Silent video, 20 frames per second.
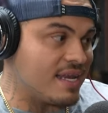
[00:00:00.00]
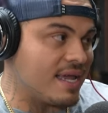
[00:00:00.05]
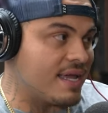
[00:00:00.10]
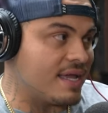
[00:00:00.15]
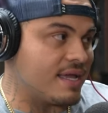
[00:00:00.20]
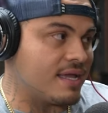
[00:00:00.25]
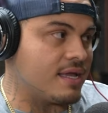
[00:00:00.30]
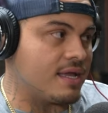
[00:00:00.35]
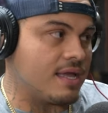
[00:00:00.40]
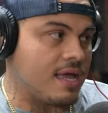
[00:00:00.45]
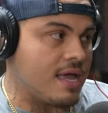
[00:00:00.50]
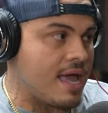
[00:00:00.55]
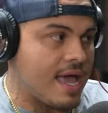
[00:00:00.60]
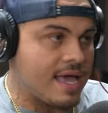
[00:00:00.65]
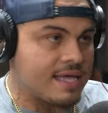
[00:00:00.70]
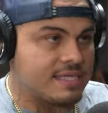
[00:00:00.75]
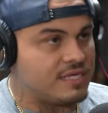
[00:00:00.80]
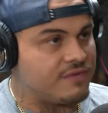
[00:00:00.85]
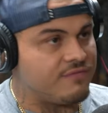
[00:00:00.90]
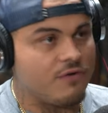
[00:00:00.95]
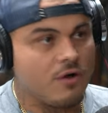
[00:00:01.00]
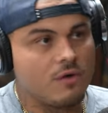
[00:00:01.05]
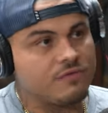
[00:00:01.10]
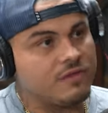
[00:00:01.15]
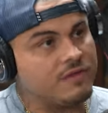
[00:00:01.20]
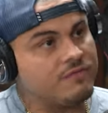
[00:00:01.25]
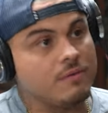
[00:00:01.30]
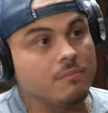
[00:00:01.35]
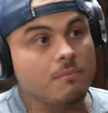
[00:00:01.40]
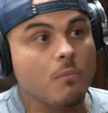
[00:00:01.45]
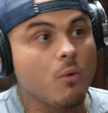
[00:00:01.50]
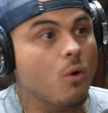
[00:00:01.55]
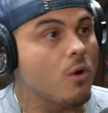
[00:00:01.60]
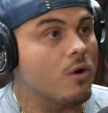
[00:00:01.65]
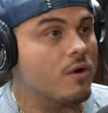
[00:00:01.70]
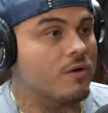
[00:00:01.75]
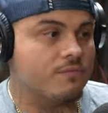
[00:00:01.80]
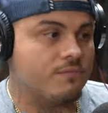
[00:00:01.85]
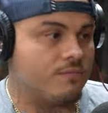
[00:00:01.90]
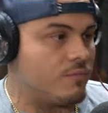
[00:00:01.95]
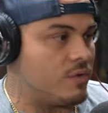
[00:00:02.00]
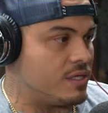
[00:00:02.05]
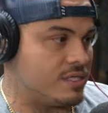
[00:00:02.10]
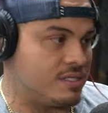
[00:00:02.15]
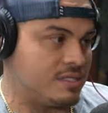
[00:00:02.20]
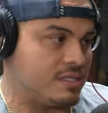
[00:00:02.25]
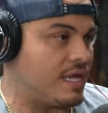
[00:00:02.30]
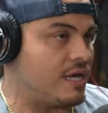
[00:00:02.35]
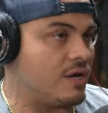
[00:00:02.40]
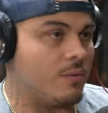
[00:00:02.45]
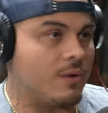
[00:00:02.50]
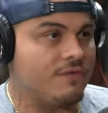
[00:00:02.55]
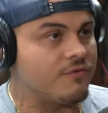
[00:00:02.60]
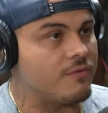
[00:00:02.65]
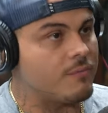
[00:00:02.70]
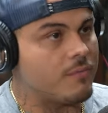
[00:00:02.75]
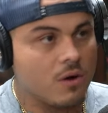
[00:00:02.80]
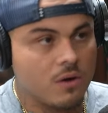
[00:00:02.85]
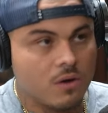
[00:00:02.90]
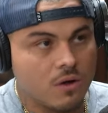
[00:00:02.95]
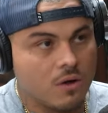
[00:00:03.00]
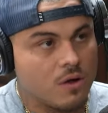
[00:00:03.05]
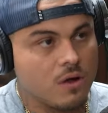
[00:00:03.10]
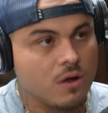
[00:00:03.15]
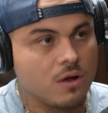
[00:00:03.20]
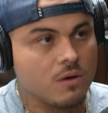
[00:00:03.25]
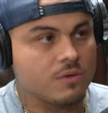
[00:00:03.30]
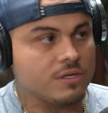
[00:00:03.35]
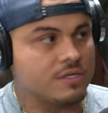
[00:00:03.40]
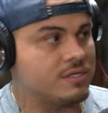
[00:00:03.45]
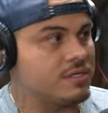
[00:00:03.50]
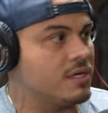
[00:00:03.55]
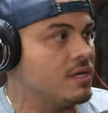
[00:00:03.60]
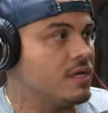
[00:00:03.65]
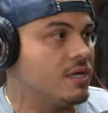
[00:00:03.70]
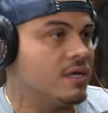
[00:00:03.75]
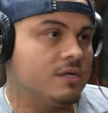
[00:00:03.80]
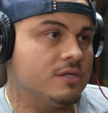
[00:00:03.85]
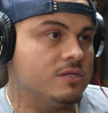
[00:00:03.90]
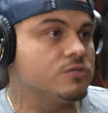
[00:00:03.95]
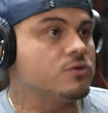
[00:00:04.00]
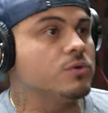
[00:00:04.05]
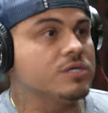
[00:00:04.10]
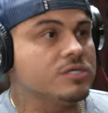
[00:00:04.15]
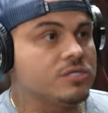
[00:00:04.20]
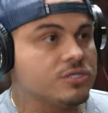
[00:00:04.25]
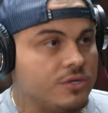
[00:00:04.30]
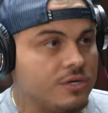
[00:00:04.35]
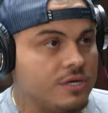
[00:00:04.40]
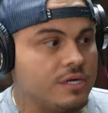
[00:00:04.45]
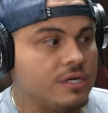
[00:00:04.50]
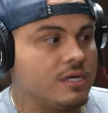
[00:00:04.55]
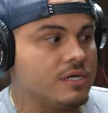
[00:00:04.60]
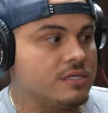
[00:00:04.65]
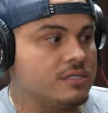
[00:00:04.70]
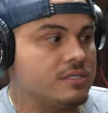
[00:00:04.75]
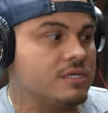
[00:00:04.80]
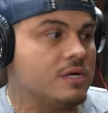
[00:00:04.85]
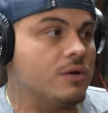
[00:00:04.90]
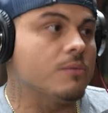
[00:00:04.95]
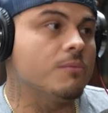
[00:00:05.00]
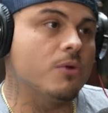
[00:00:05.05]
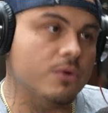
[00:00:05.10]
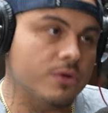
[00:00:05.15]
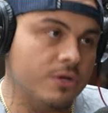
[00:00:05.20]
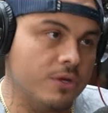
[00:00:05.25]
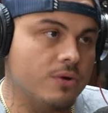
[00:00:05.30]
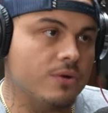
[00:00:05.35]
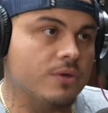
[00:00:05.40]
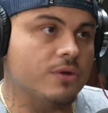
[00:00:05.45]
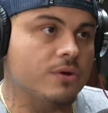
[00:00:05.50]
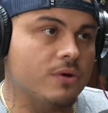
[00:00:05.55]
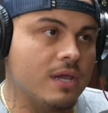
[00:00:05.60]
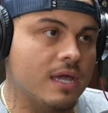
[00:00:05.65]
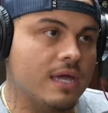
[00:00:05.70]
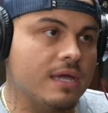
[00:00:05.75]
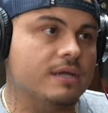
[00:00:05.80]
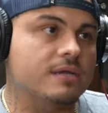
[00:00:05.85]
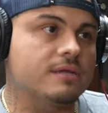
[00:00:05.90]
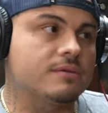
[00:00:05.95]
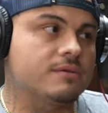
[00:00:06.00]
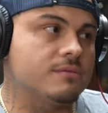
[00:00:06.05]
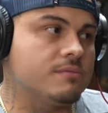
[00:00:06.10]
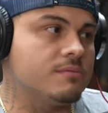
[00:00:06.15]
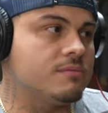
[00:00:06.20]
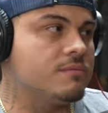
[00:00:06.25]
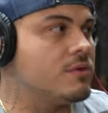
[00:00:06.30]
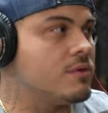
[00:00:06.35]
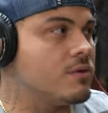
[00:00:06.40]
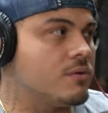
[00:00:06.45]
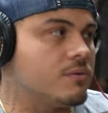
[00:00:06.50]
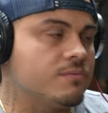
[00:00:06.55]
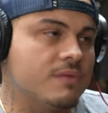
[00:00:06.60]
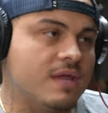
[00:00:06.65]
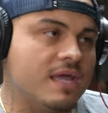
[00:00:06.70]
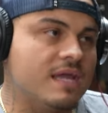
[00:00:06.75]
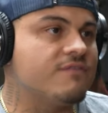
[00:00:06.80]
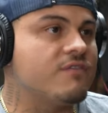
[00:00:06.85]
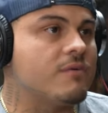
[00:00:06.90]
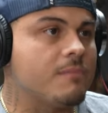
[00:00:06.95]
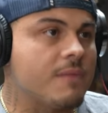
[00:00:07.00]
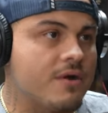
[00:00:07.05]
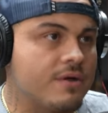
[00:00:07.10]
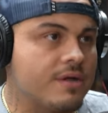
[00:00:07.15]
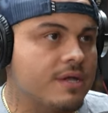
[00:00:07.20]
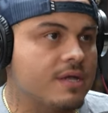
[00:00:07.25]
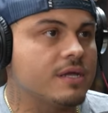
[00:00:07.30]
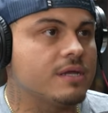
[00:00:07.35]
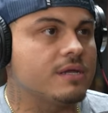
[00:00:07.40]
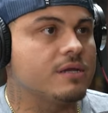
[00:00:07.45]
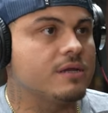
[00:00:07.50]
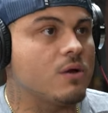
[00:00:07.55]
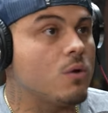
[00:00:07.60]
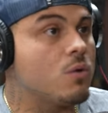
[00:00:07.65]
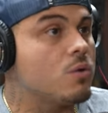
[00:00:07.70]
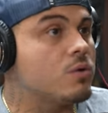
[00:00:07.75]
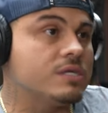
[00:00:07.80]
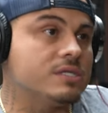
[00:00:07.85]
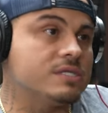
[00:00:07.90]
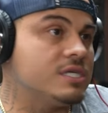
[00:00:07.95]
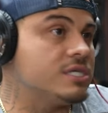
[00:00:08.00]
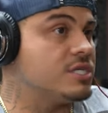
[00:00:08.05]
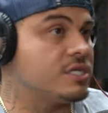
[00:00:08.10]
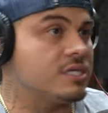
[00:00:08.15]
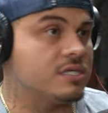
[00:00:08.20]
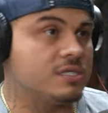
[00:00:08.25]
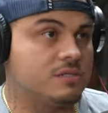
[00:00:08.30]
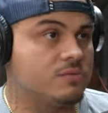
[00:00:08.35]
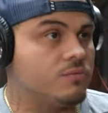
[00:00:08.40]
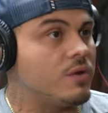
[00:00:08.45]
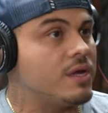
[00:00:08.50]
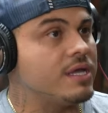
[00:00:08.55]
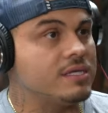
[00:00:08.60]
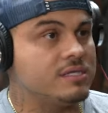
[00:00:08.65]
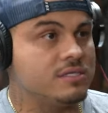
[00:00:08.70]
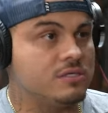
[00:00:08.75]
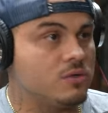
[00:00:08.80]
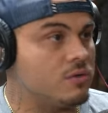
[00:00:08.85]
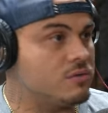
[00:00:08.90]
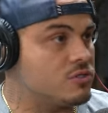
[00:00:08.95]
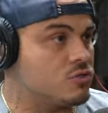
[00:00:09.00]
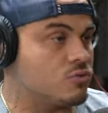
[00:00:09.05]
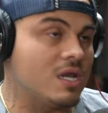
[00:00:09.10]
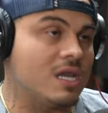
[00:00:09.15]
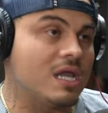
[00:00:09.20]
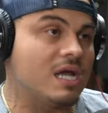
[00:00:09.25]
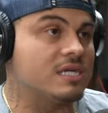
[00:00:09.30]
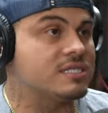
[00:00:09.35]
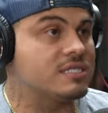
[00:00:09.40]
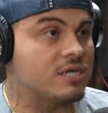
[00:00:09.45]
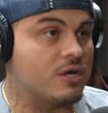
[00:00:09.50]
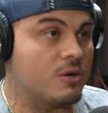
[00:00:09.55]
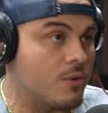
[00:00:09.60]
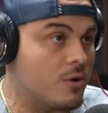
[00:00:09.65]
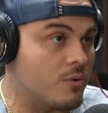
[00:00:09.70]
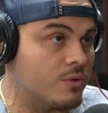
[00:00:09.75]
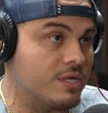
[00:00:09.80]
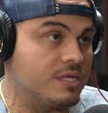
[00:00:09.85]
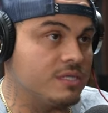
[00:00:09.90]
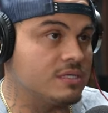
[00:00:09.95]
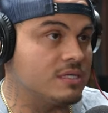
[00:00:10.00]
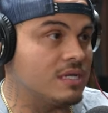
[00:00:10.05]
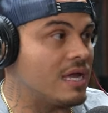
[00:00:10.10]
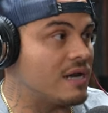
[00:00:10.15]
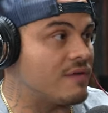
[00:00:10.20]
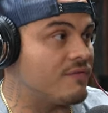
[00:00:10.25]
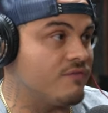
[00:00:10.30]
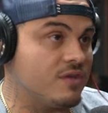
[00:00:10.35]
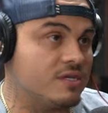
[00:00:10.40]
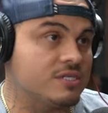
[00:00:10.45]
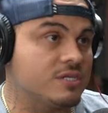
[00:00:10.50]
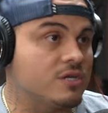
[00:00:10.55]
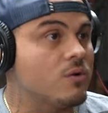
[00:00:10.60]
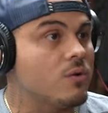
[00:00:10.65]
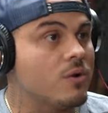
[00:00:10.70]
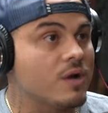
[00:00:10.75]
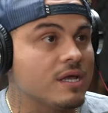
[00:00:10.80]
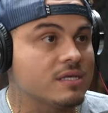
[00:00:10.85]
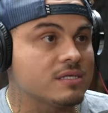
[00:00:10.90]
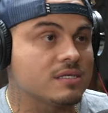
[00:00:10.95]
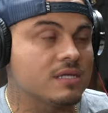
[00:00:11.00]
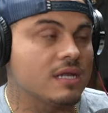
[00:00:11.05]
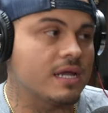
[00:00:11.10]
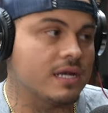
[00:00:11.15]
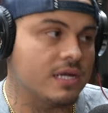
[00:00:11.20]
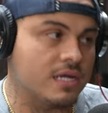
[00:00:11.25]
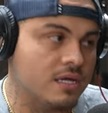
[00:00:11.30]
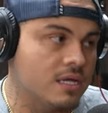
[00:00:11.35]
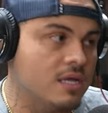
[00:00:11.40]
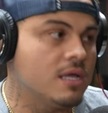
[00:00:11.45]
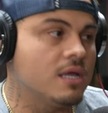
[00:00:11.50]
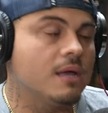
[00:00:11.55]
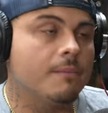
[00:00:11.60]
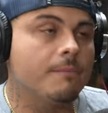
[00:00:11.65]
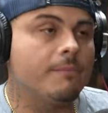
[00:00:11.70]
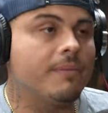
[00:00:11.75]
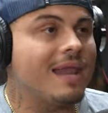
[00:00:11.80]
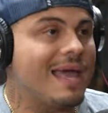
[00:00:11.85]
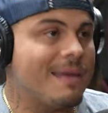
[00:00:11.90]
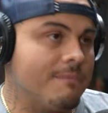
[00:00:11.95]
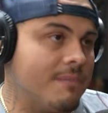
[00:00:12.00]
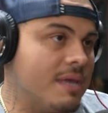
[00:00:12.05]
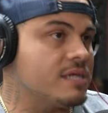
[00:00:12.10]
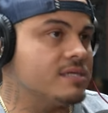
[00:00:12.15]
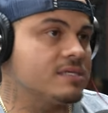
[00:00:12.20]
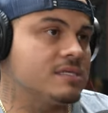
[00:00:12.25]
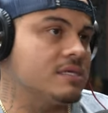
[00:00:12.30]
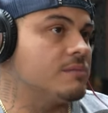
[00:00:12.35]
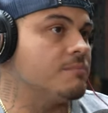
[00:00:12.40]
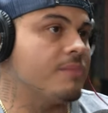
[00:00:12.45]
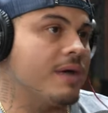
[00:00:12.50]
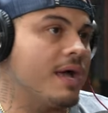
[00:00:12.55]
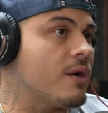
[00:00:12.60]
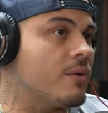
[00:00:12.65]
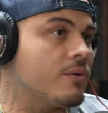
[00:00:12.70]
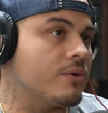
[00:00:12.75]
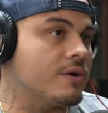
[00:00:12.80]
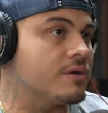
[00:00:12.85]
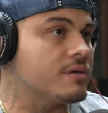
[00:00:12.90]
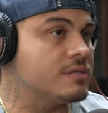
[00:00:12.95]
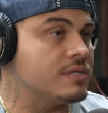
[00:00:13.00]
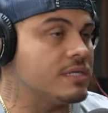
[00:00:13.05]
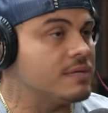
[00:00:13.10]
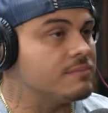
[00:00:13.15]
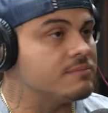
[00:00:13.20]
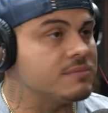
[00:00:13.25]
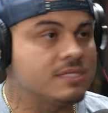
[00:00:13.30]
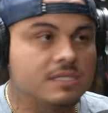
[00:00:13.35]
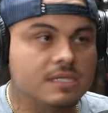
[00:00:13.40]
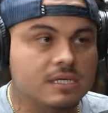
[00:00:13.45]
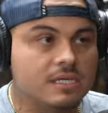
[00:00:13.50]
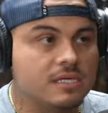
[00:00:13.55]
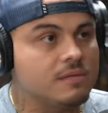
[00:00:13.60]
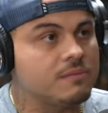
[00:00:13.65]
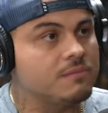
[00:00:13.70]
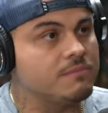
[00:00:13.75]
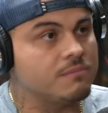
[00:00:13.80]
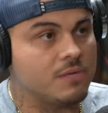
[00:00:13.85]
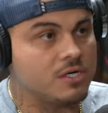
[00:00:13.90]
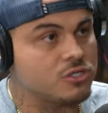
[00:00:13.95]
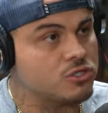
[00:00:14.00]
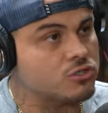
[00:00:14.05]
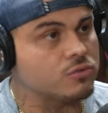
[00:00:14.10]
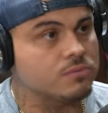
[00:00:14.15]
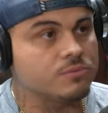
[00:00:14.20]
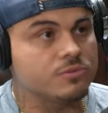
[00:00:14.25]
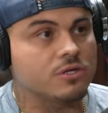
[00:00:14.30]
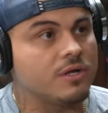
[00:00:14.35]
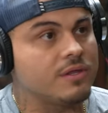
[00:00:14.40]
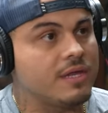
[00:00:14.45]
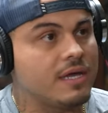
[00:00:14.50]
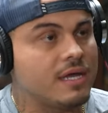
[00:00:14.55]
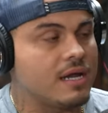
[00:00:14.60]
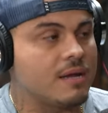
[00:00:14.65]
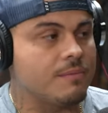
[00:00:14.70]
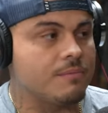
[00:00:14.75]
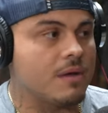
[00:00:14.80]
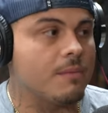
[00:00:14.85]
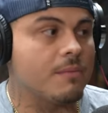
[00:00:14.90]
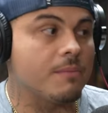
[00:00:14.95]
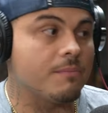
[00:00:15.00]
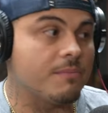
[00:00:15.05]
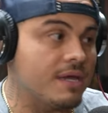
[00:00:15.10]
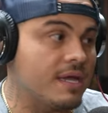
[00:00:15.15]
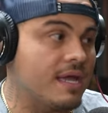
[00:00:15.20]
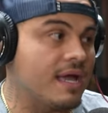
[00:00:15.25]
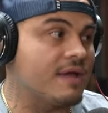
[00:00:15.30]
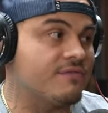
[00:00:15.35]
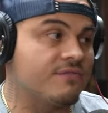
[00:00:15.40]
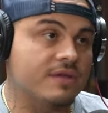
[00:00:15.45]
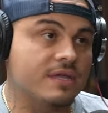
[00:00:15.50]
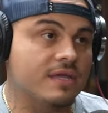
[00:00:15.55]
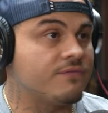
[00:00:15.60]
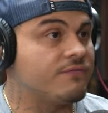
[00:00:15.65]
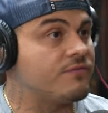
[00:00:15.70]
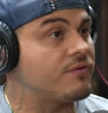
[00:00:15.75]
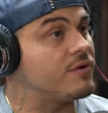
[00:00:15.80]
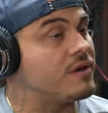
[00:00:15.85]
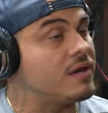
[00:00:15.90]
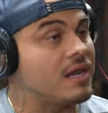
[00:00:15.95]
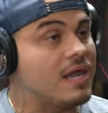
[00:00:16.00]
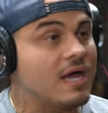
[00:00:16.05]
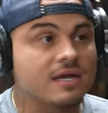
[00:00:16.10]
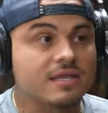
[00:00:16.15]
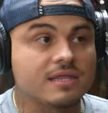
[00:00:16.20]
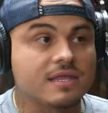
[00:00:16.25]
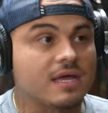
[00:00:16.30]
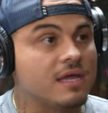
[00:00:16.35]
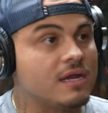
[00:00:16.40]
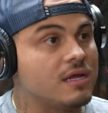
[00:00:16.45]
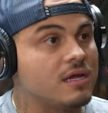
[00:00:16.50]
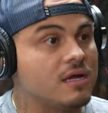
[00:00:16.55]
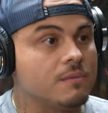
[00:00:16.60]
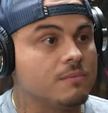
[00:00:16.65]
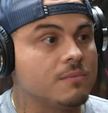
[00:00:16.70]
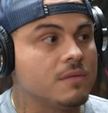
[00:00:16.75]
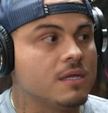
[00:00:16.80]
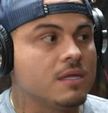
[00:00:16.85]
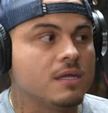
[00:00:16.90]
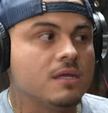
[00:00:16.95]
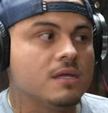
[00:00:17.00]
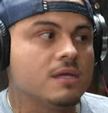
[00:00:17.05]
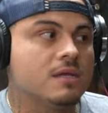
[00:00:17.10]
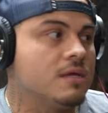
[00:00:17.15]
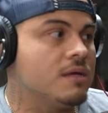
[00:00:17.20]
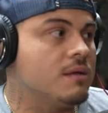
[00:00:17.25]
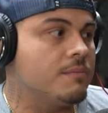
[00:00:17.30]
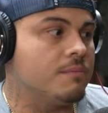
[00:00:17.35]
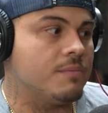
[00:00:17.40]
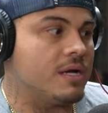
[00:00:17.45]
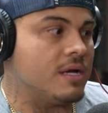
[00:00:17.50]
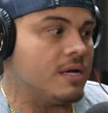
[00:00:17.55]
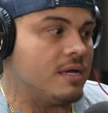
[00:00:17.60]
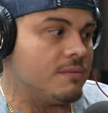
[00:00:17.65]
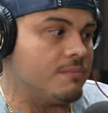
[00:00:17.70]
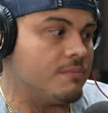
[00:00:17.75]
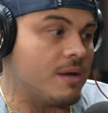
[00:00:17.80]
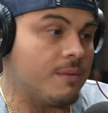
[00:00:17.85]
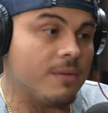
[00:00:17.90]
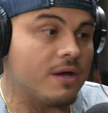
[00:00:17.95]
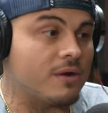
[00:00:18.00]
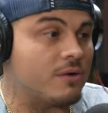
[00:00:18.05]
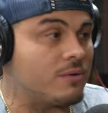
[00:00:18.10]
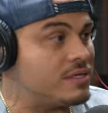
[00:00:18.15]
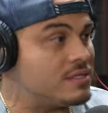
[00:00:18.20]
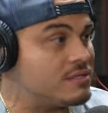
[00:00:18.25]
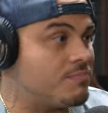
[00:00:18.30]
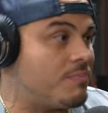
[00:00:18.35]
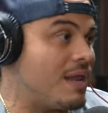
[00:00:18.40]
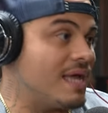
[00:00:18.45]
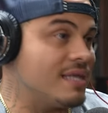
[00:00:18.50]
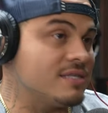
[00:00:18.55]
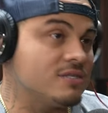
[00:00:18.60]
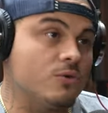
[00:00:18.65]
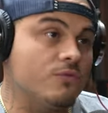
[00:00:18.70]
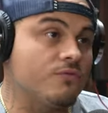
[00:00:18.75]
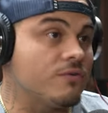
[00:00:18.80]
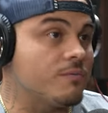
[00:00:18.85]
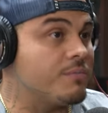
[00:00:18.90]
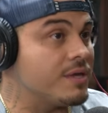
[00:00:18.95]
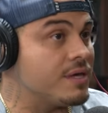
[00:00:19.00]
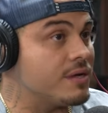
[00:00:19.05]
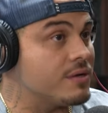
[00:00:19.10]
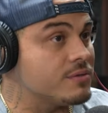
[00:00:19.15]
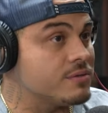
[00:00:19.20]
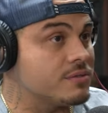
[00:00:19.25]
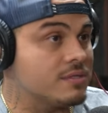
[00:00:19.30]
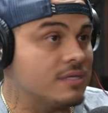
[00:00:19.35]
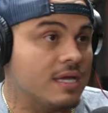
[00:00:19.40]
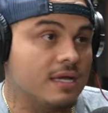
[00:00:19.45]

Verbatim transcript: Like has evolved even more, which staying away from alcohol, which doing certain uh, ceremonial, you know, like you know, Native American, old indigenous ways, you know, sweat lodge yeah. ceremonies, a lot of vision quests, a lot of plant medicine, power, DMT, mushrooms, all that. I'm, I'm a big advocate for a lot of that. Um, my my motto is plants over pills.